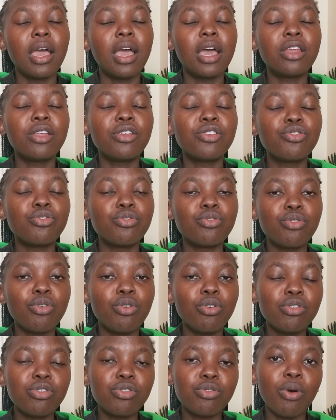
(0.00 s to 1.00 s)
And it should
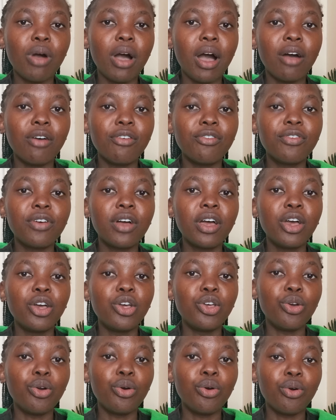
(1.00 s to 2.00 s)
also have
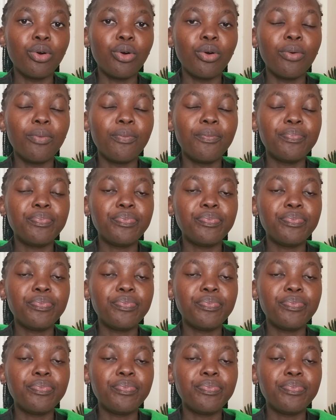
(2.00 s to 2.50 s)
your